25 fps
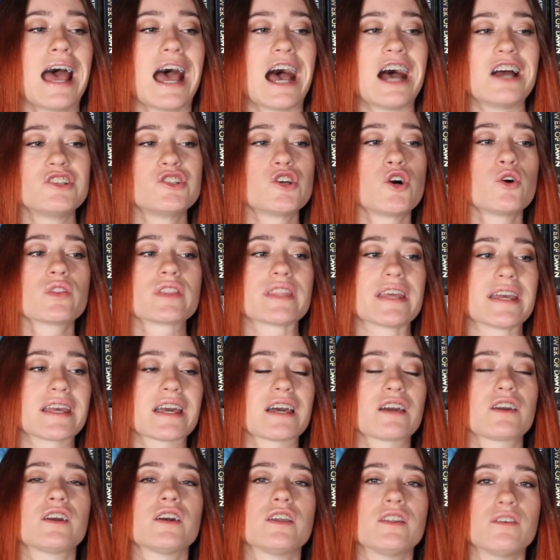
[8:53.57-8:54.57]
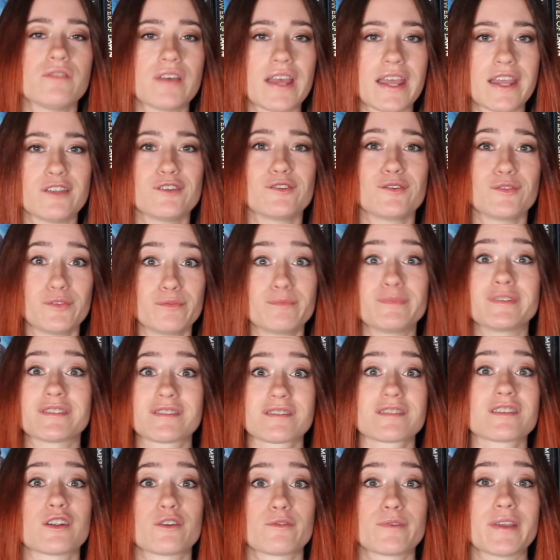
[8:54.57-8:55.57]
I don't think I could have handled the
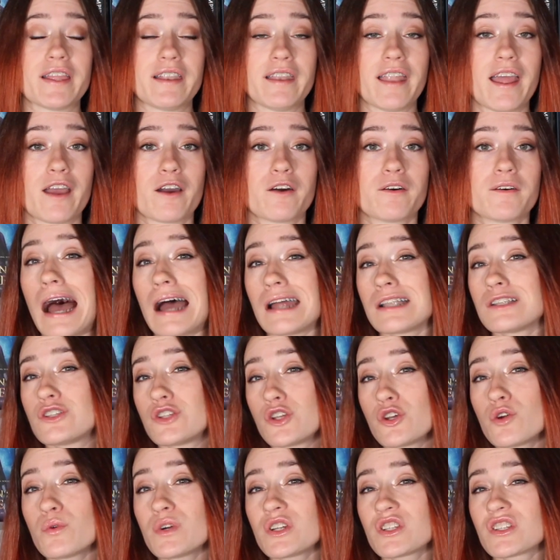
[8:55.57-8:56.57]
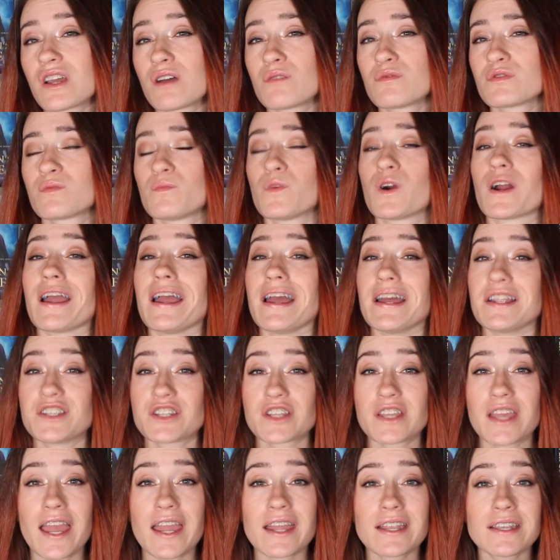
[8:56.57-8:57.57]
books that I read now. I do wish I was more
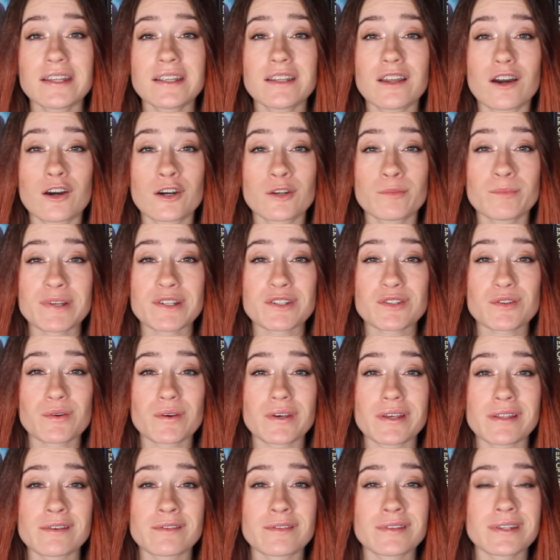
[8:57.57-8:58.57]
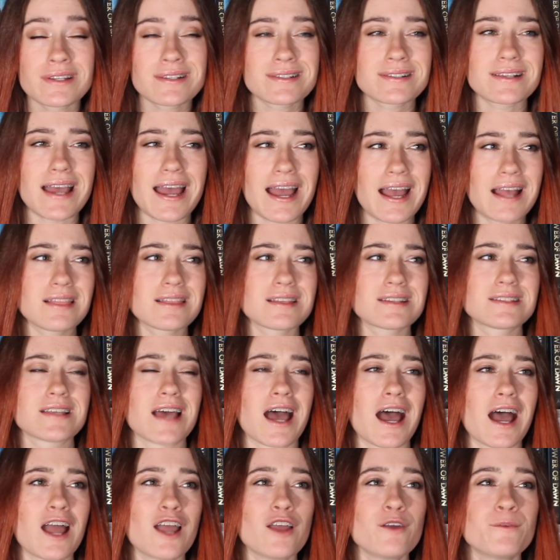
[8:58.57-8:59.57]
educated on mental illness at the
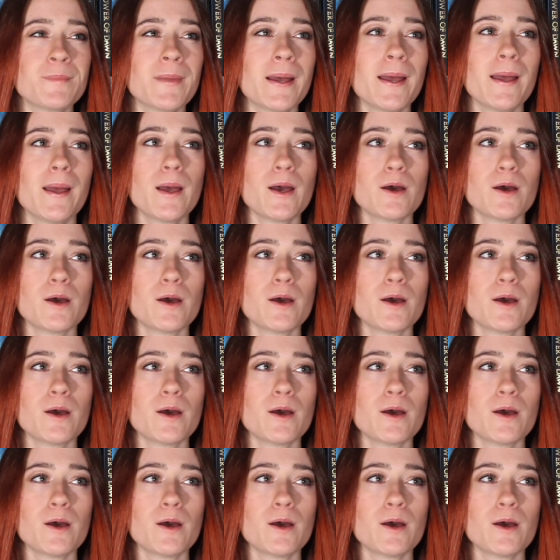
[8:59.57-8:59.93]
time,